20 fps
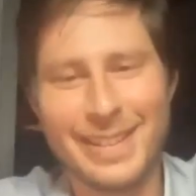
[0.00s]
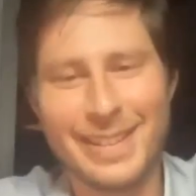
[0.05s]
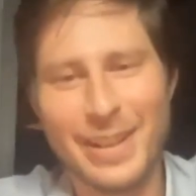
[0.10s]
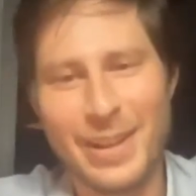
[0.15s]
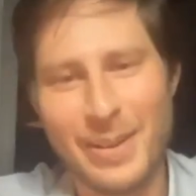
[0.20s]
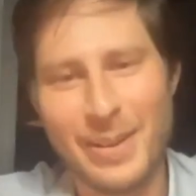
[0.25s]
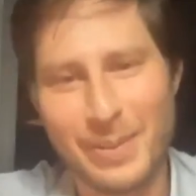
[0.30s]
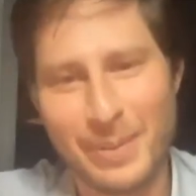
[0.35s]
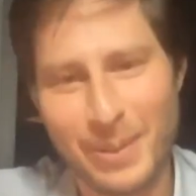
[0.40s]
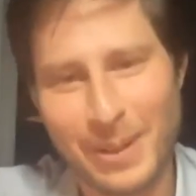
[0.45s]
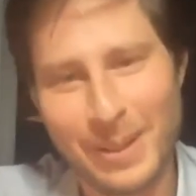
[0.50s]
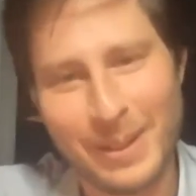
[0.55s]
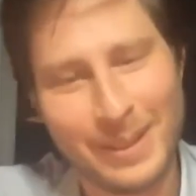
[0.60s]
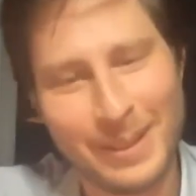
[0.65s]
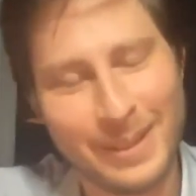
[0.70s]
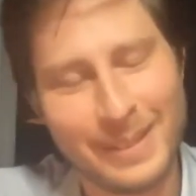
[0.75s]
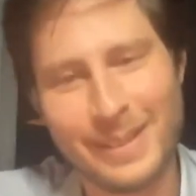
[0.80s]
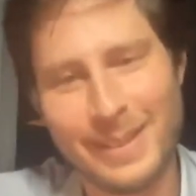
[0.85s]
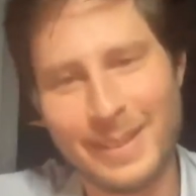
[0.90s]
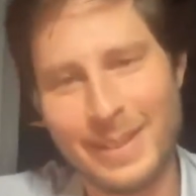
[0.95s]
Yeah,
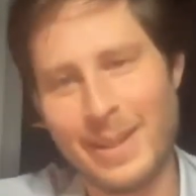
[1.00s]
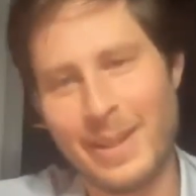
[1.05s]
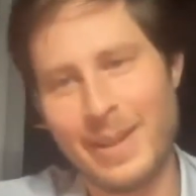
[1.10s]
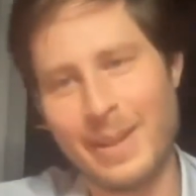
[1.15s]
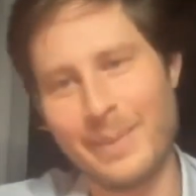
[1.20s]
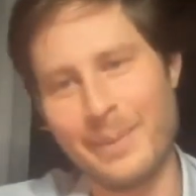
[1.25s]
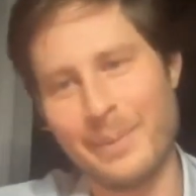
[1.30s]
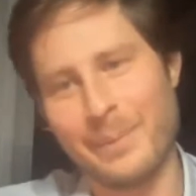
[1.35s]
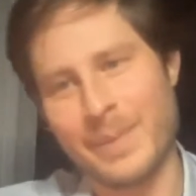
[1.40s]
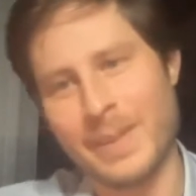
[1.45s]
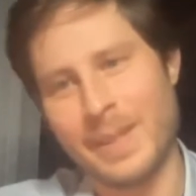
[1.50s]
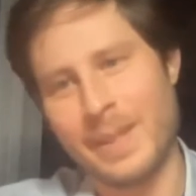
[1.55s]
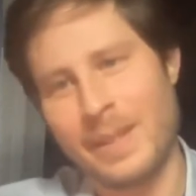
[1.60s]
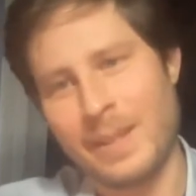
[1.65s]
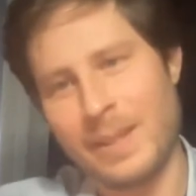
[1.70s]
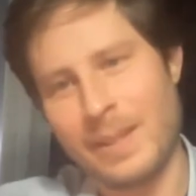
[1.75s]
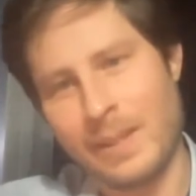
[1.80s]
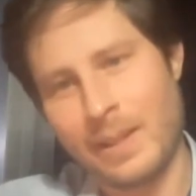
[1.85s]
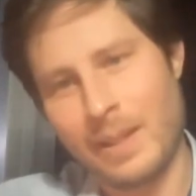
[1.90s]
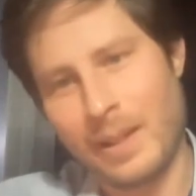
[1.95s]
well, yeah,
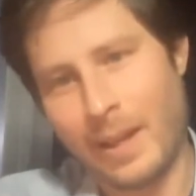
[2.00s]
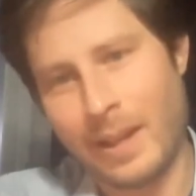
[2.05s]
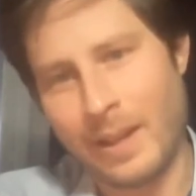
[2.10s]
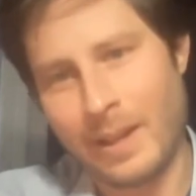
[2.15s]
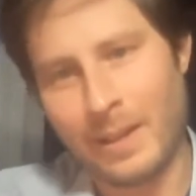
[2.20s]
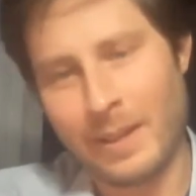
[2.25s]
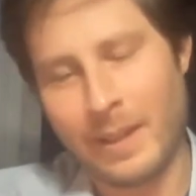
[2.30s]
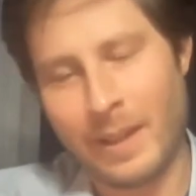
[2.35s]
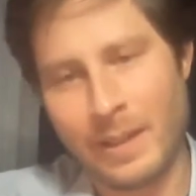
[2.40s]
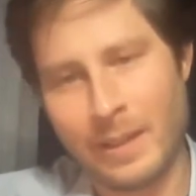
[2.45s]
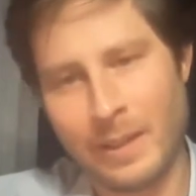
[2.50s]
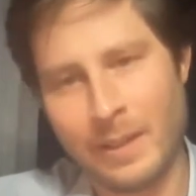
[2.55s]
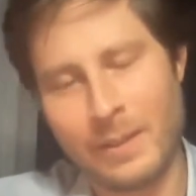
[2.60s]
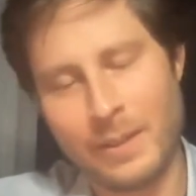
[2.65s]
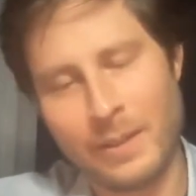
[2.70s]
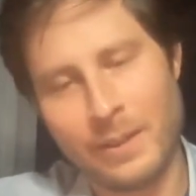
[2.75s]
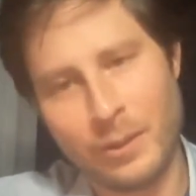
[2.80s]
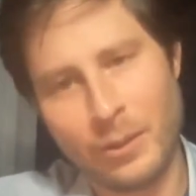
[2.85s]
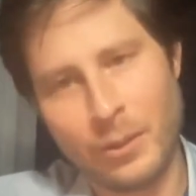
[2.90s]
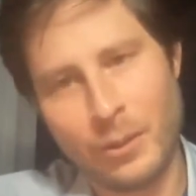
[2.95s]
I
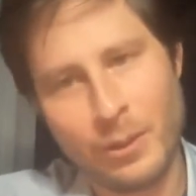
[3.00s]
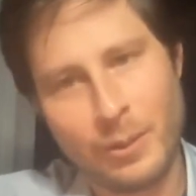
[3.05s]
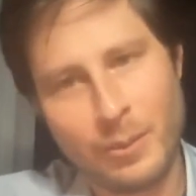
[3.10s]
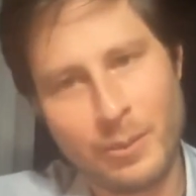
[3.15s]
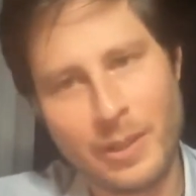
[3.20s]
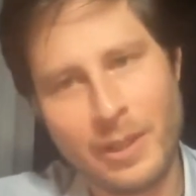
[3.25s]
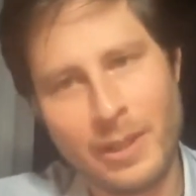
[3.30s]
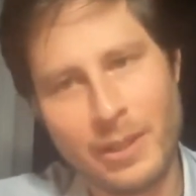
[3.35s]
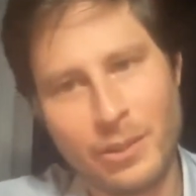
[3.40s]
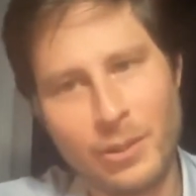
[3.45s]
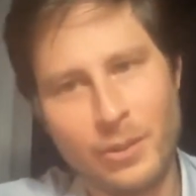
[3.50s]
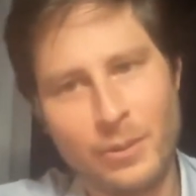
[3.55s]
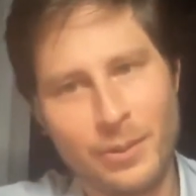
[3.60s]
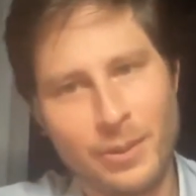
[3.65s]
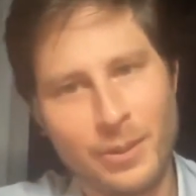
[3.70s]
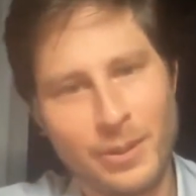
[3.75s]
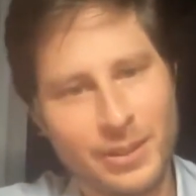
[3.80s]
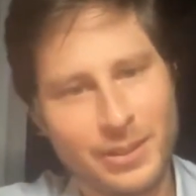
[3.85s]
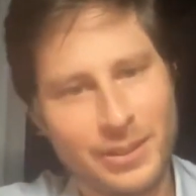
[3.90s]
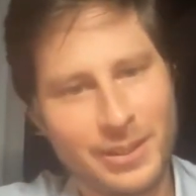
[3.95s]
I told him thank
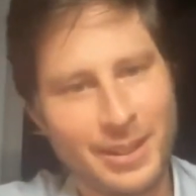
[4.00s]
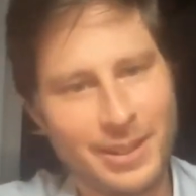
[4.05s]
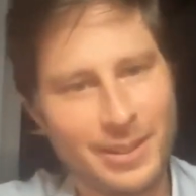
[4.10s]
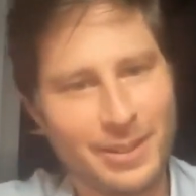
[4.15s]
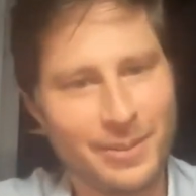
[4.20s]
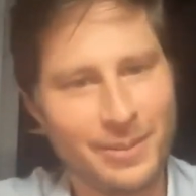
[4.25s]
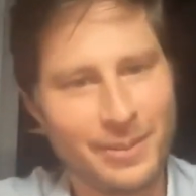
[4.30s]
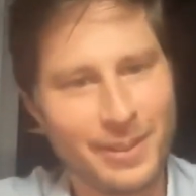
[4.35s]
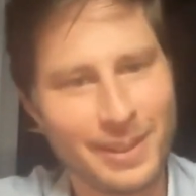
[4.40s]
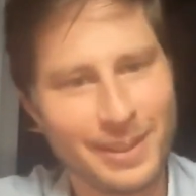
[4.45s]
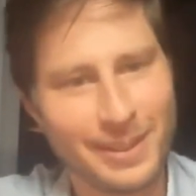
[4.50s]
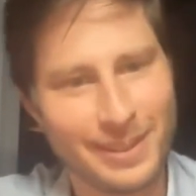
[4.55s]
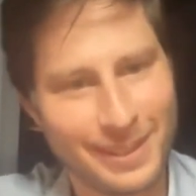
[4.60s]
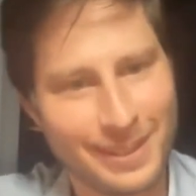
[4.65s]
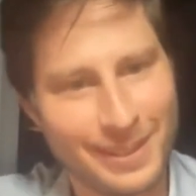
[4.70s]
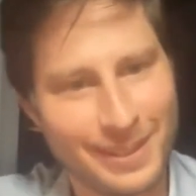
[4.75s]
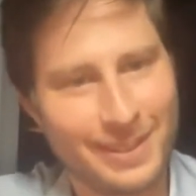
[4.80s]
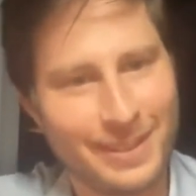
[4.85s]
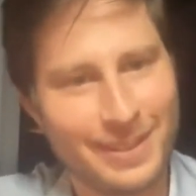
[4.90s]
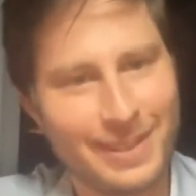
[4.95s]
you for your
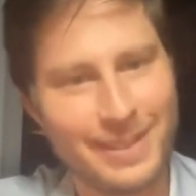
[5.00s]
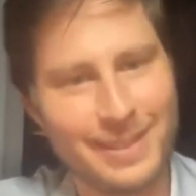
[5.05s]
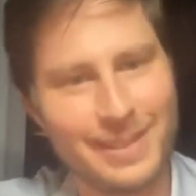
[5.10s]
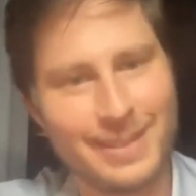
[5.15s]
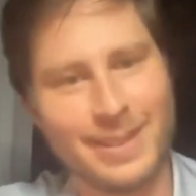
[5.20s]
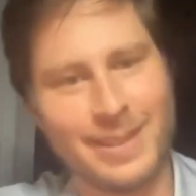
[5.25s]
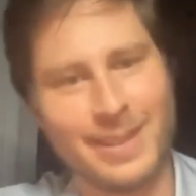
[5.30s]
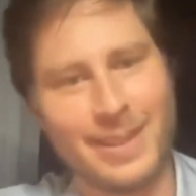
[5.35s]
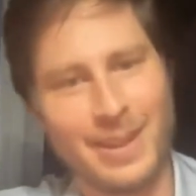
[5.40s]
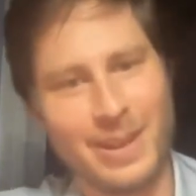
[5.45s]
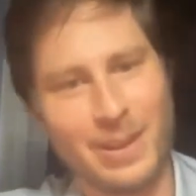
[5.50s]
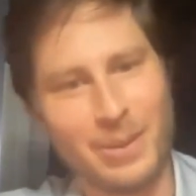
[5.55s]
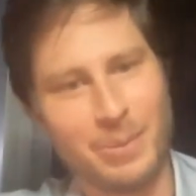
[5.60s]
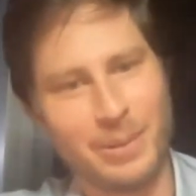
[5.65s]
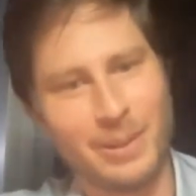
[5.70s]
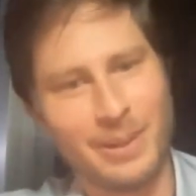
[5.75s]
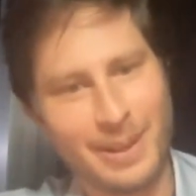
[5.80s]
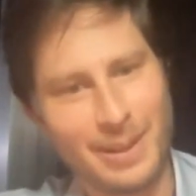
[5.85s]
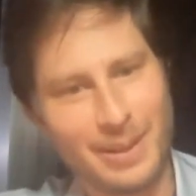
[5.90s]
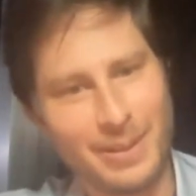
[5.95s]
sacrifice. Gonna
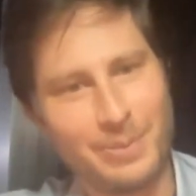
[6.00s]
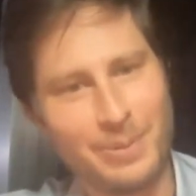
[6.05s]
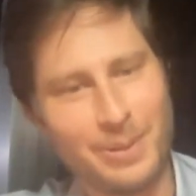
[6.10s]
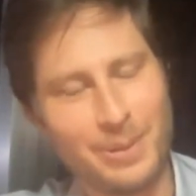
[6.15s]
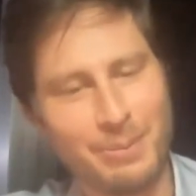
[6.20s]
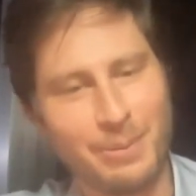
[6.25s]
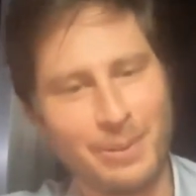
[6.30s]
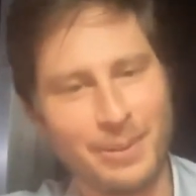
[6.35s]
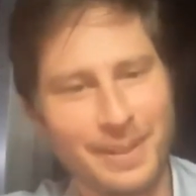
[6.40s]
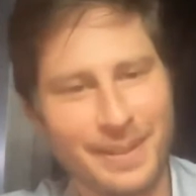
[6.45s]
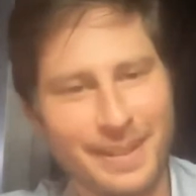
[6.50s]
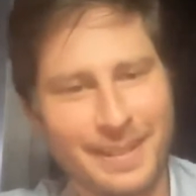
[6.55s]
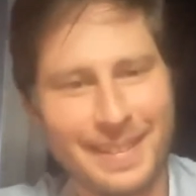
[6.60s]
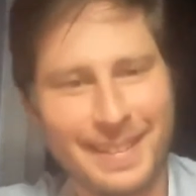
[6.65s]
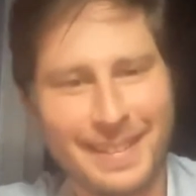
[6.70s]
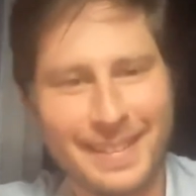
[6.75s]
have a lot of people.